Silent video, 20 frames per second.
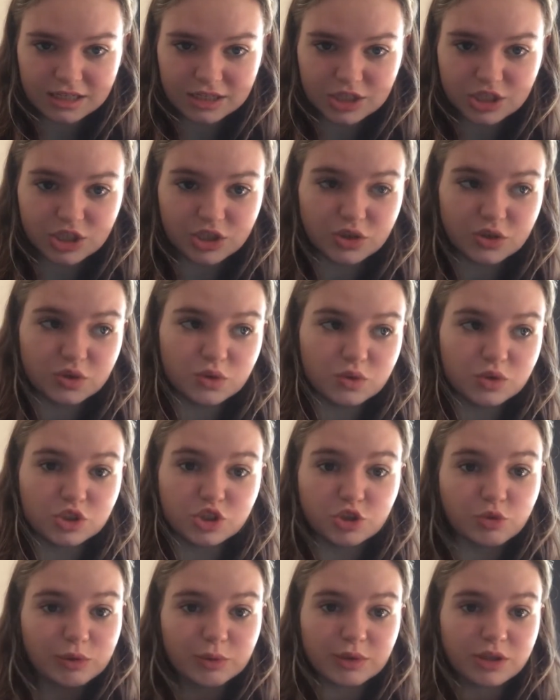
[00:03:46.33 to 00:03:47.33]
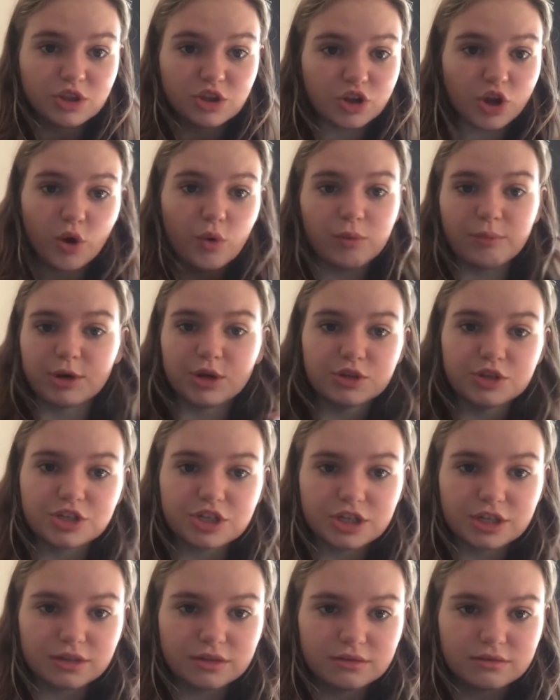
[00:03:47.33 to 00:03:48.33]
to do it with no
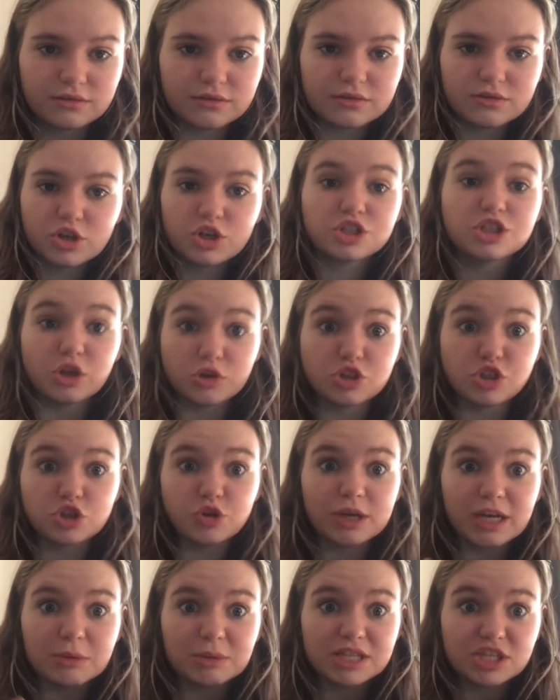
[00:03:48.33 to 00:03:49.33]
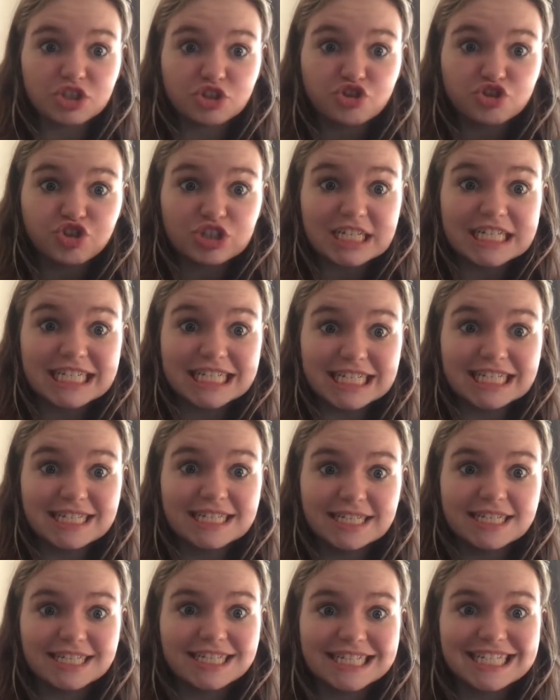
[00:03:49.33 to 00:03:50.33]
emotion, because I was doing it with this
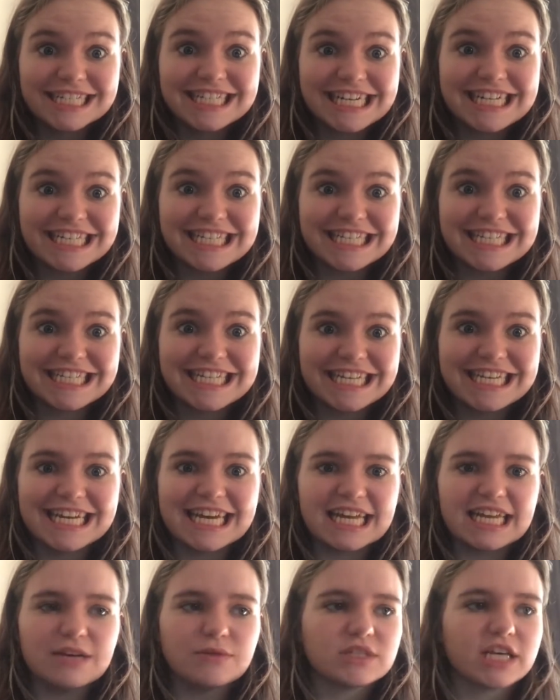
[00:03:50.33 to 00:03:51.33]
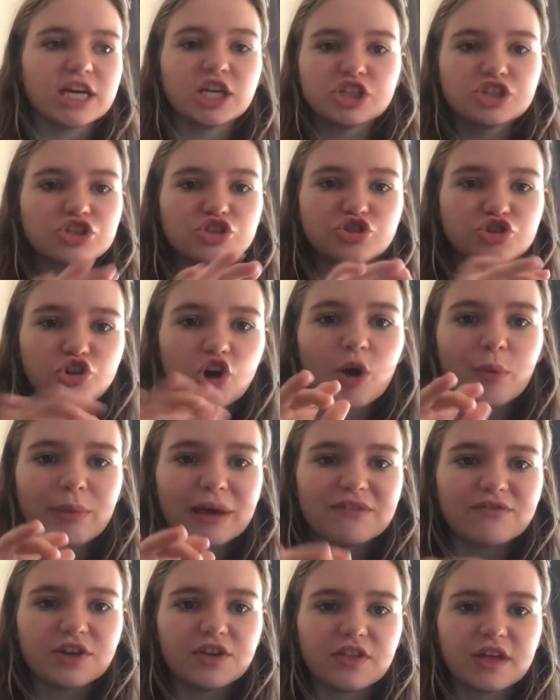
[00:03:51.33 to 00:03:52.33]
crazy intensity, and he was like, just drop
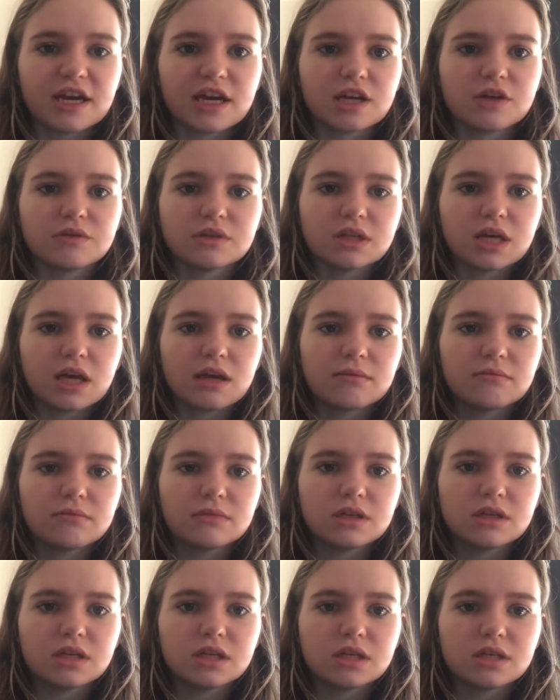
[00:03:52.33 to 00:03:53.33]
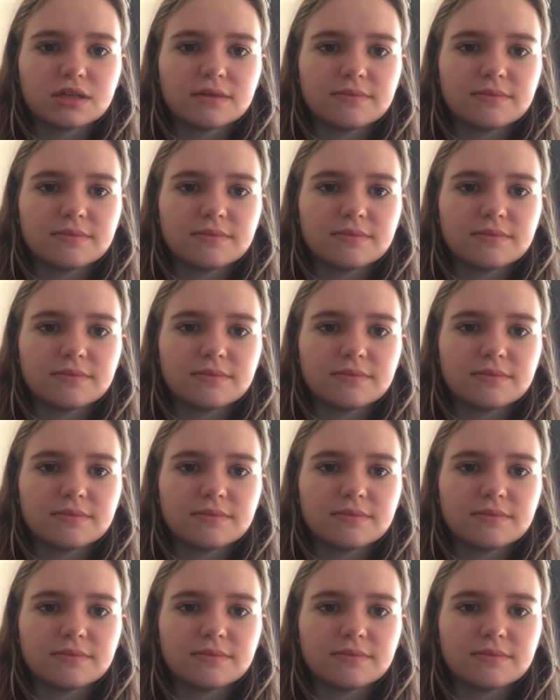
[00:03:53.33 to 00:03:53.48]
everything, and I was like, and